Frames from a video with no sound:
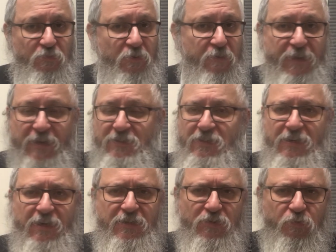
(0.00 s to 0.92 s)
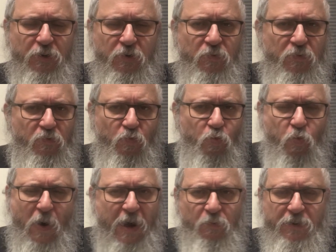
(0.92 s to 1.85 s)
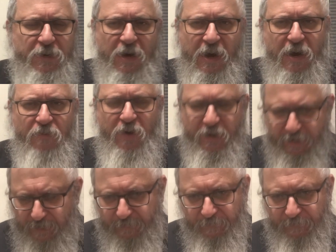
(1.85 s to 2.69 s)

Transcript: Well, if that's the case, why do we need a hierarchy?